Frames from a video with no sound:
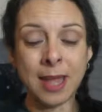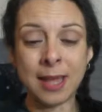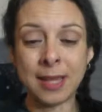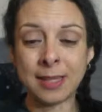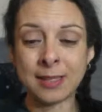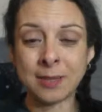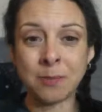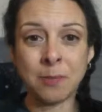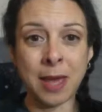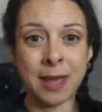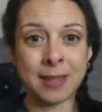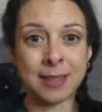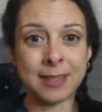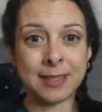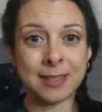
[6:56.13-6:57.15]
It's a
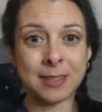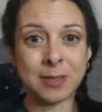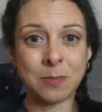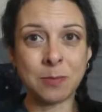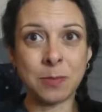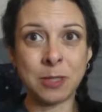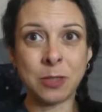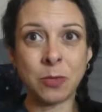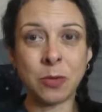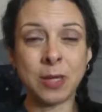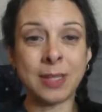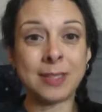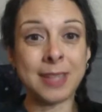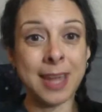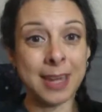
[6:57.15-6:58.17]
balance
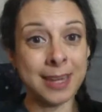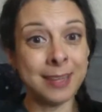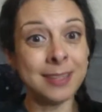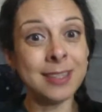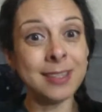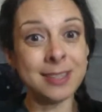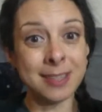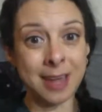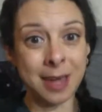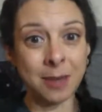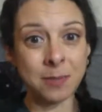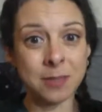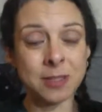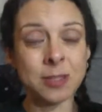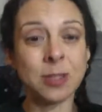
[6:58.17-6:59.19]
between taking the
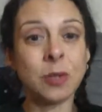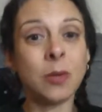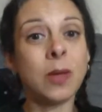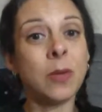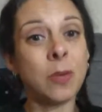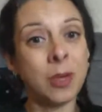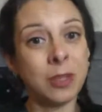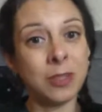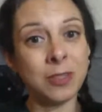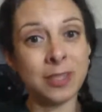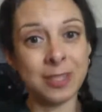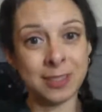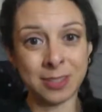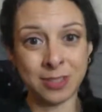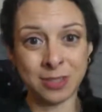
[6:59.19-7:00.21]
steps, doing what you
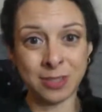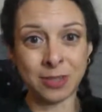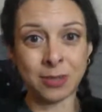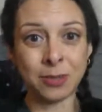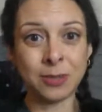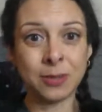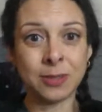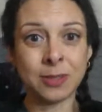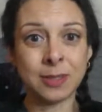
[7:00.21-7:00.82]
need to do